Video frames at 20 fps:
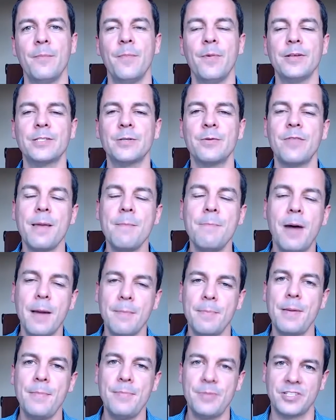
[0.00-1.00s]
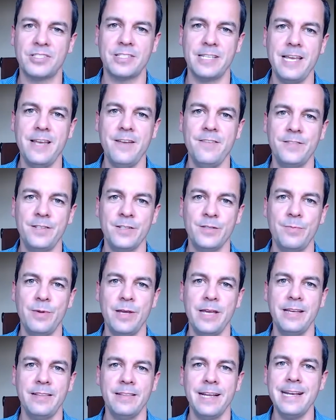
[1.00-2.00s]
So they might be perceived as
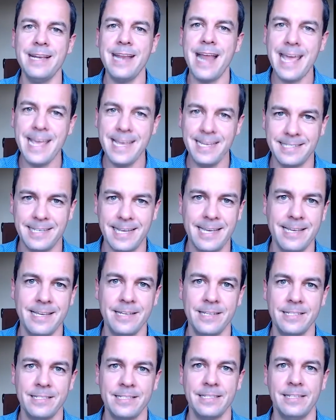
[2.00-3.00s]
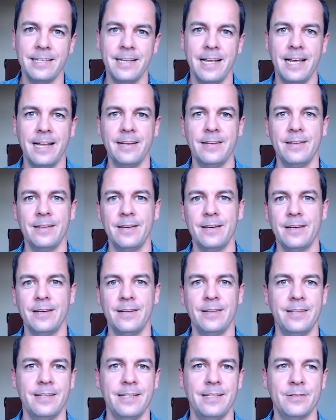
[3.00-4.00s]
being the naysayers and
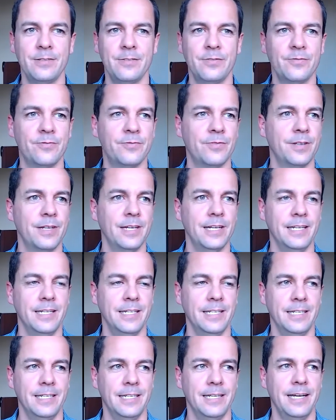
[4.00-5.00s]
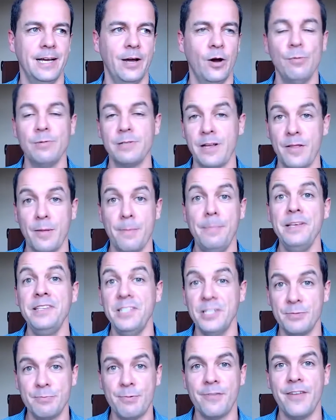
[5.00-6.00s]
the sort of, you know, almost like the
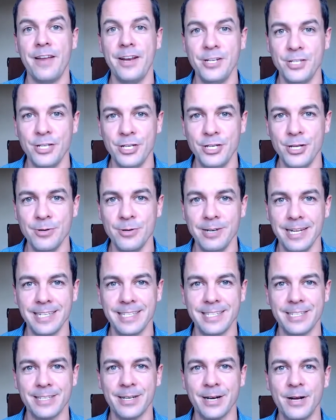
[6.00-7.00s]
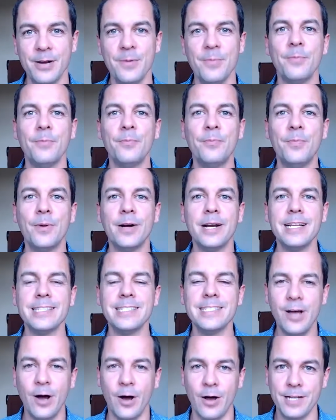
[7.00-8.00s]
business prevention unit, you know, but it's
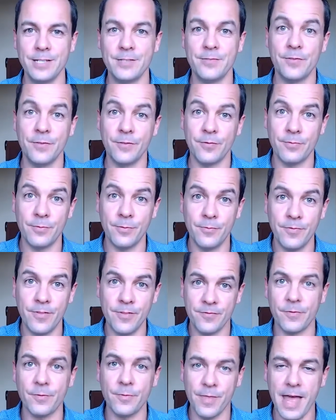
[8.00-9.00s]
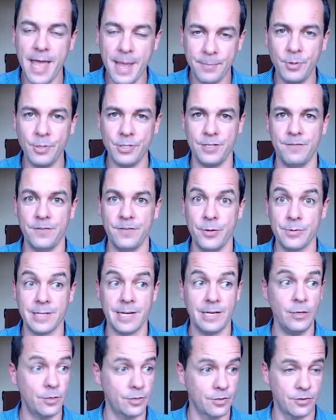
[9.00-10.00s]
not. It's from their point of view, it's
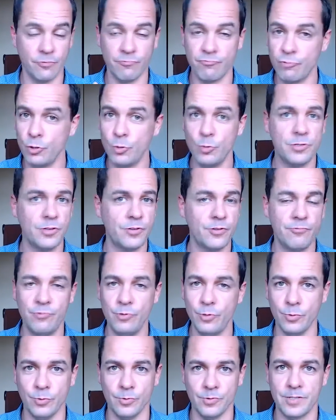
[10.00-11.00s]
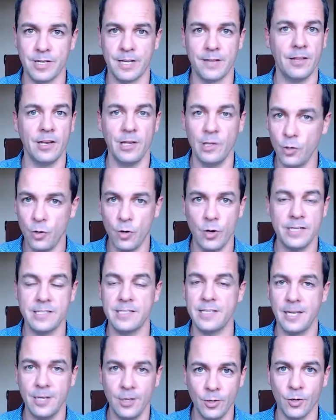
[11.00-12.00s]
like, look, the rules are the rules and the law is
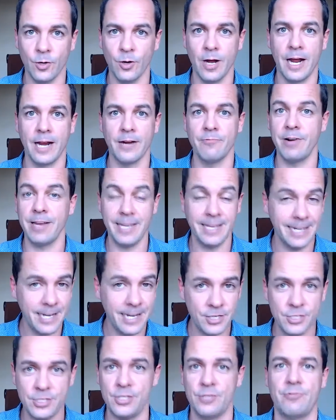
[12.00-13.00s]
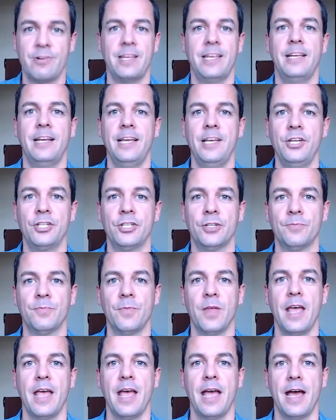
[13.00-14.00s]
the law and regulation is regulation
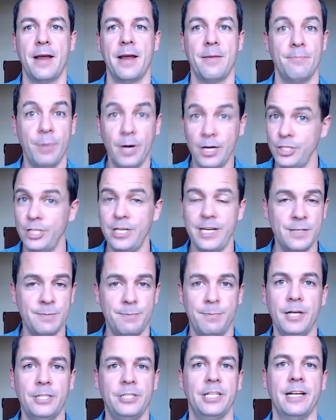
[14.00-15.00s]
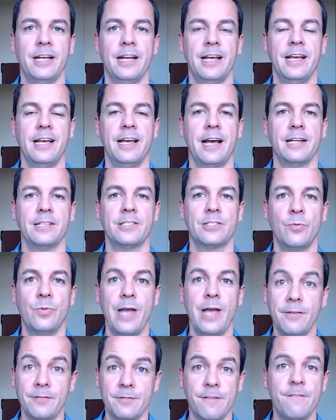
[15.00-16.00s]
and budget is budget. And so we
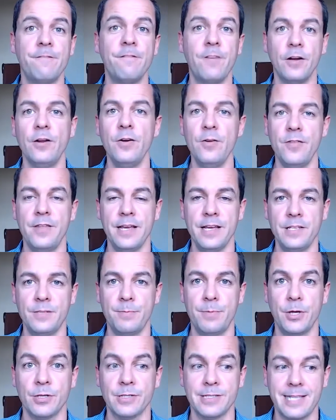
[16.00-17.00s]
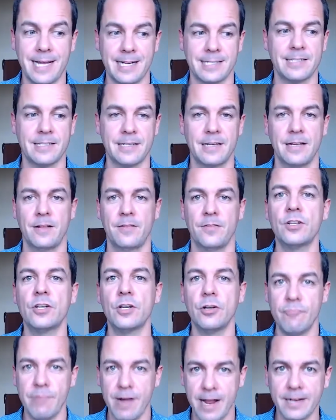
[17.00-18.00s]
have to follow this because that's the
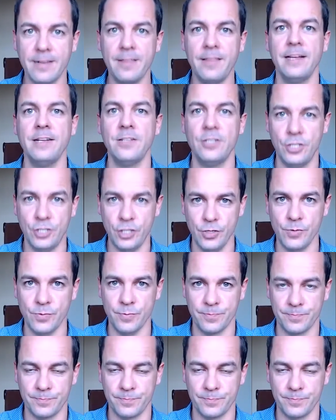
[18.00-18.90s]
correct thing to do.